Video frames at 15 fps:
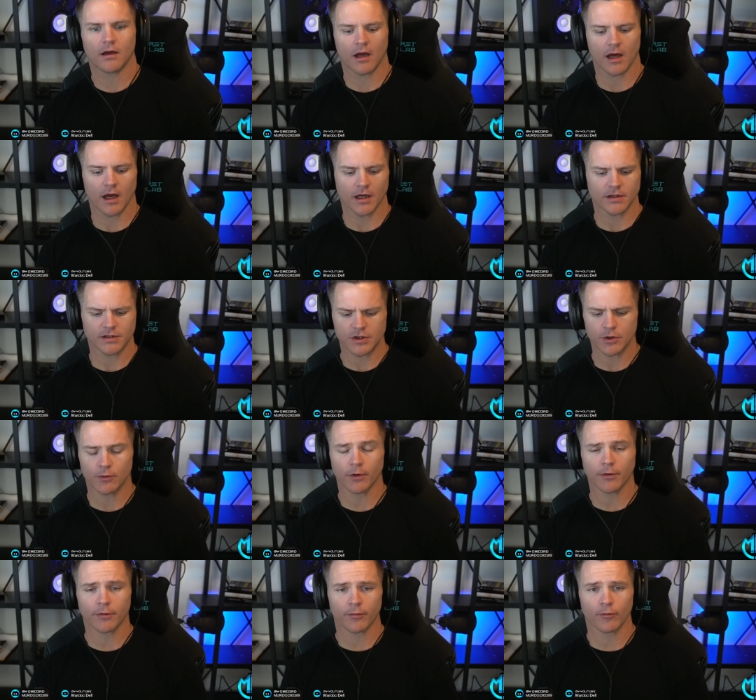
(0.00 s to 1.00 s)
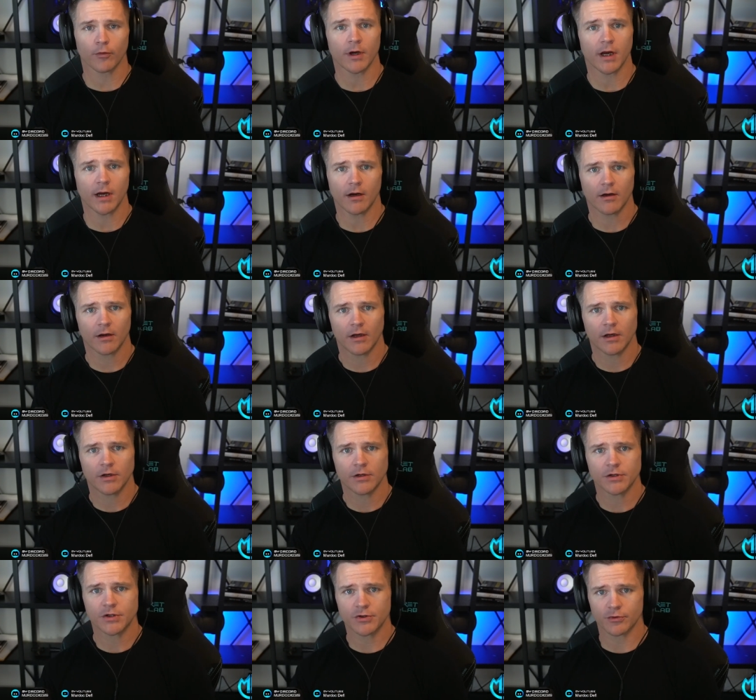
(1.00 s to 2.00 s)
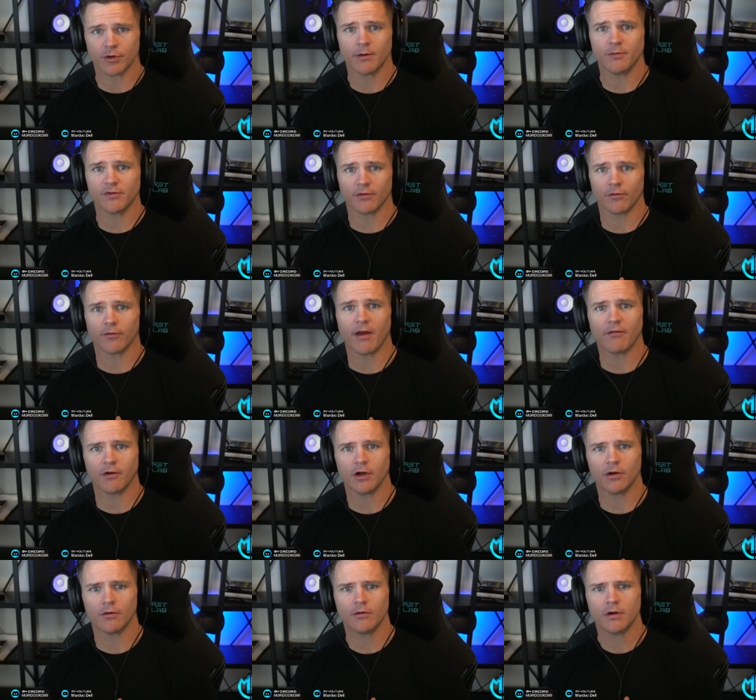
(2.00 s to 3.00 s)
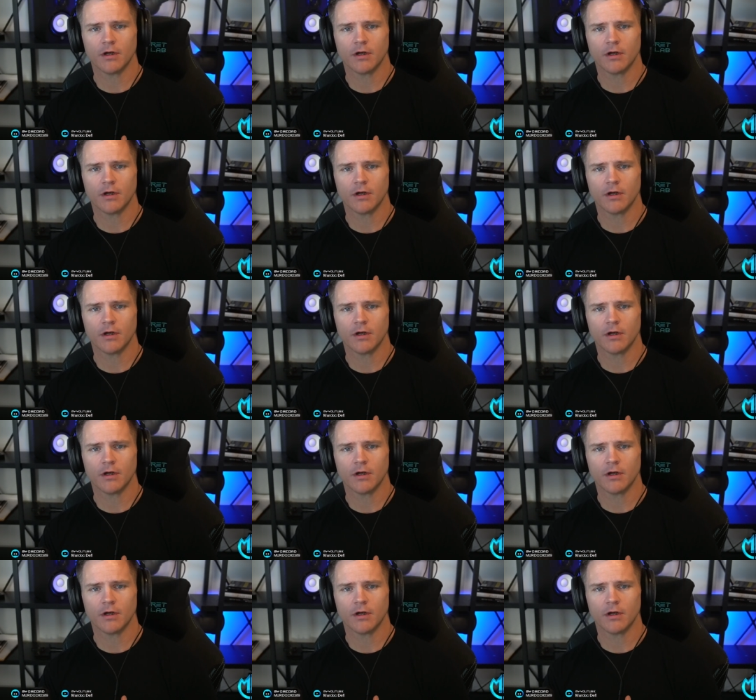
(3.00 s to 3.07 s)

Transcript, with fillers: uh, two or three streams of revenue,